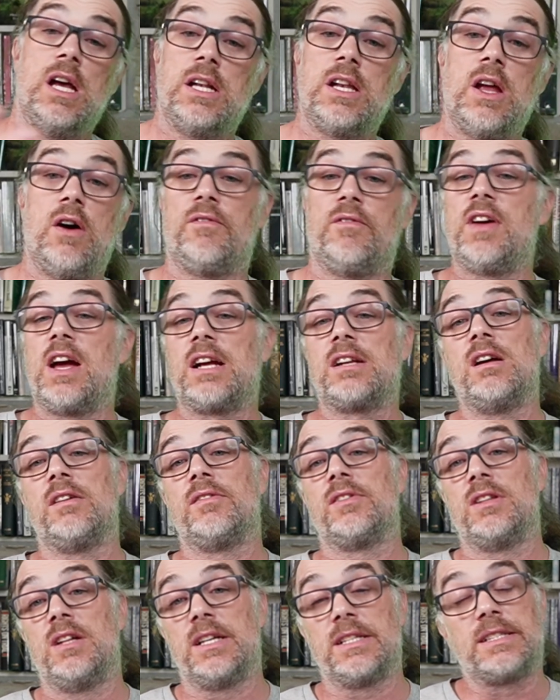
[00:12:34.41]
Now, in fact,
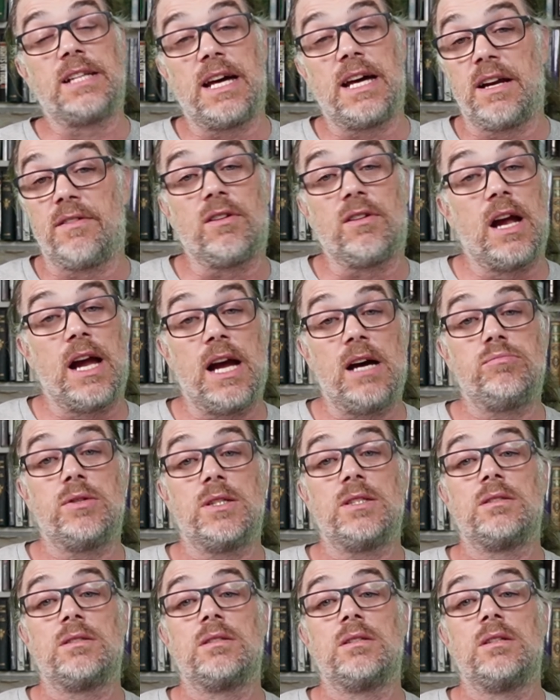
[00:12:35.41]
nothing like that ever
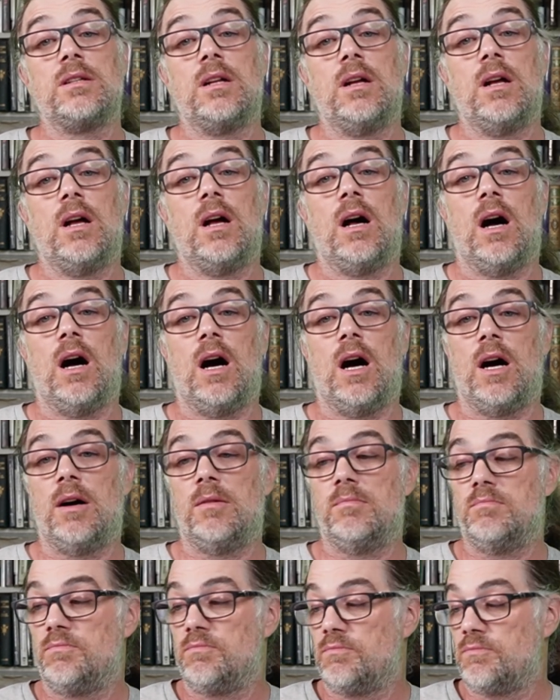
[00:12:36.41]

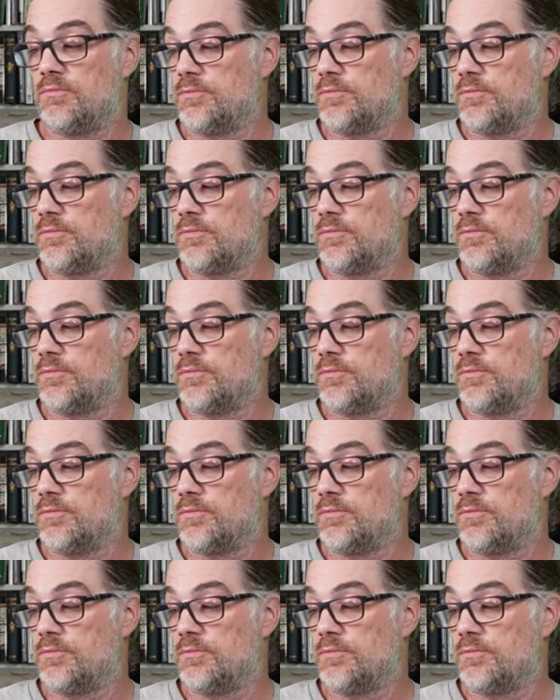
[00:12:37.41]
happened.